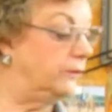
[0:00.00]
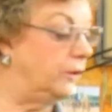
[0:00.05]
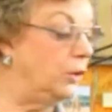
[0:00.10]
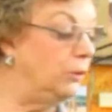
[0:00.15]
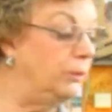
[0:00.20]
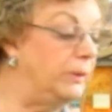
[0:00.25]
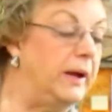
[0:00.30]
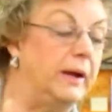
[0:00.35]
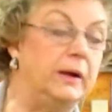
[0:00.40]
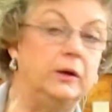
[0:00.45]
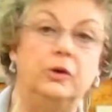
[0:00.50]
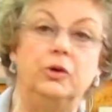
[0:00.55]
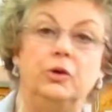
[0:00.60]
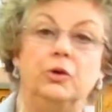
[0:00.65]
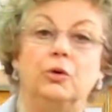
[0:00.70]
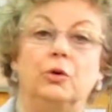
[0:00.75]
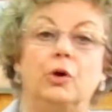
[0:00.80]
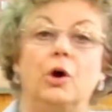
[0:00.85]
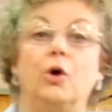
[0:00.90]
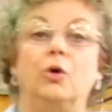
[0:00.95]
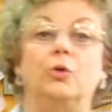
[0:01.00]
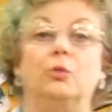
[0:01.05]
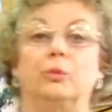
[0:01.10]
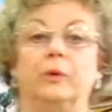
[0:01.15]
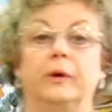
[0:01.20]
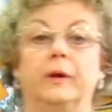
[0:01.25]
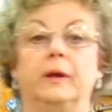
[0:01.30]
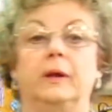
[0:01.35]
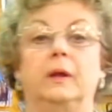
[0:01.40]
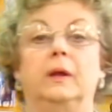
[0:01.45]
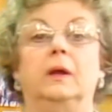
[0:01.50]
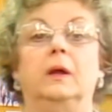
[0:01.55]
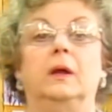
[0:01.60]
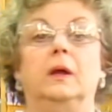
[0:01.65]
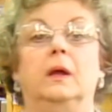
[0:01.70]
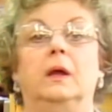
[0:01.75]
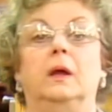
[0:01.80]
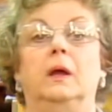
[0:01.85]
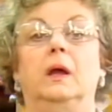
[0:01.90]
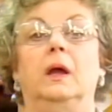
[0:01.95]
Go back to your O-ring
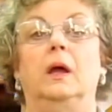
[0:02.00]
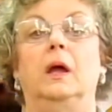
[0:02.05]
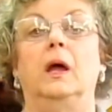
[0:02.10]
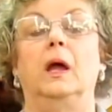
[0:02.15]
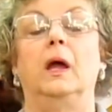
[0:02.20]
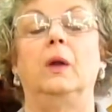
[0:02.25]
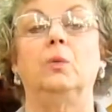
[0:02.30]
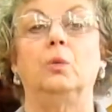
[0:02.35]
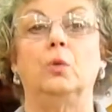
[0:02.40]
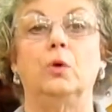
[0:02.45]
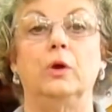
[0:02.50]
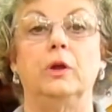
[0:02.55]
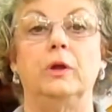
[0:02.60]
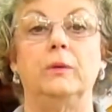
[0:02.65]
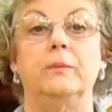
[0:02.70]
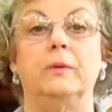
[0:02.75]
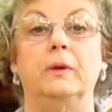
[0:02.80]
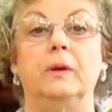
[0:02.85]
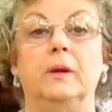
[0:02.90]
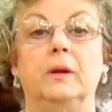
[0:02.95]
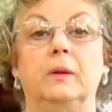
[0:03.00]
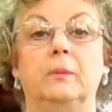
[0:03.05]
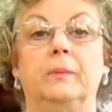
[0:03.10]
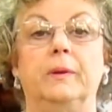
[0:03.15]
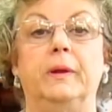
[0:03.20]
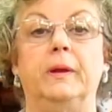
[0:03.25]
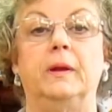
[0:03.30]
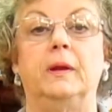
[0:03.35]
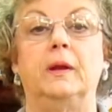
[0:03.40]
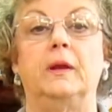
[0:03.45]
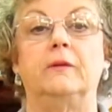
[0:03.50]
and work him a little bit